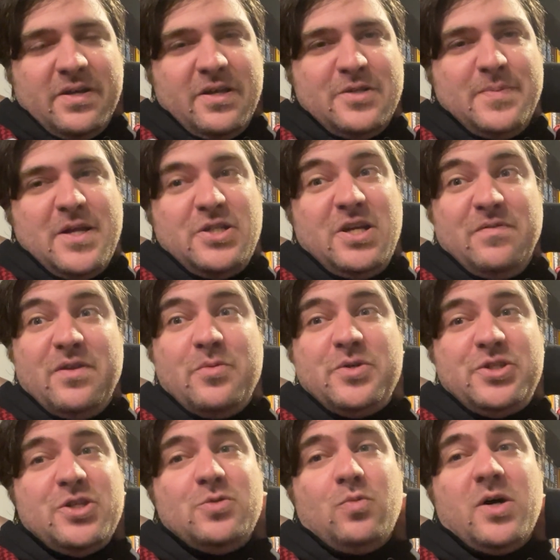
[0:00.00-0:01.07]
especially if there
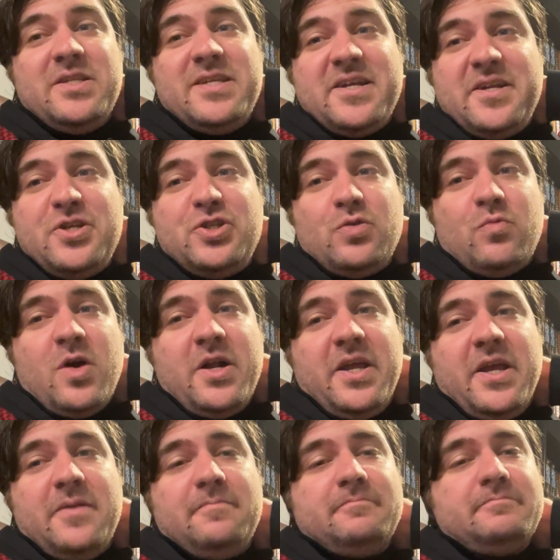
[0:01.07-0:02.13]
was just one technician running
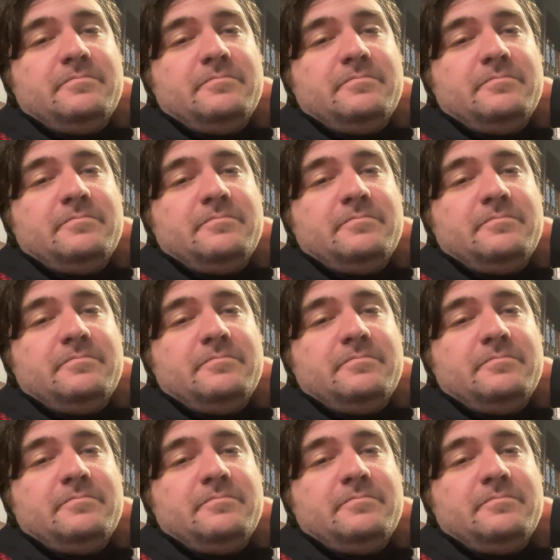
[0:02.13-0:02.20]
it.